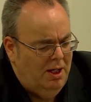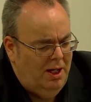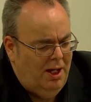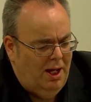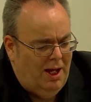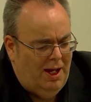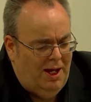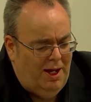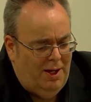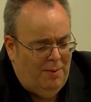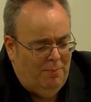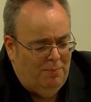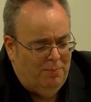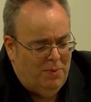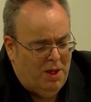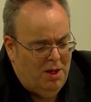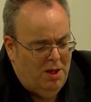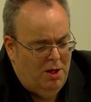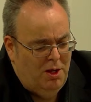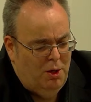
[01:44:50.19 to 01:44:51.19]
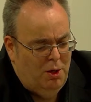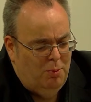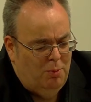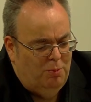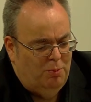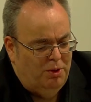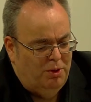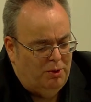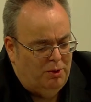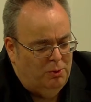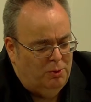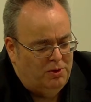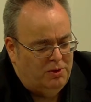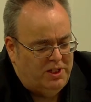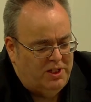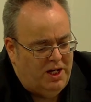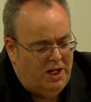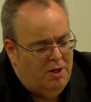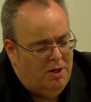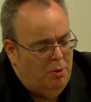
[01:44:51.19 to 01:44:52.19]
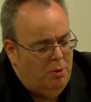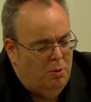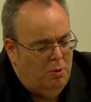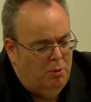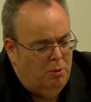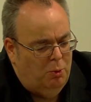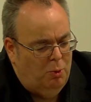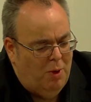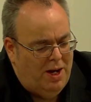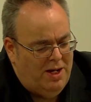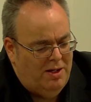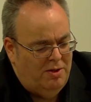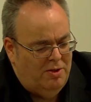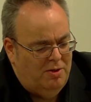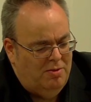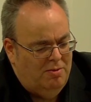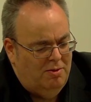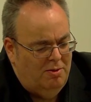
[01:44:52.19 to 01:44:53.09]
But also when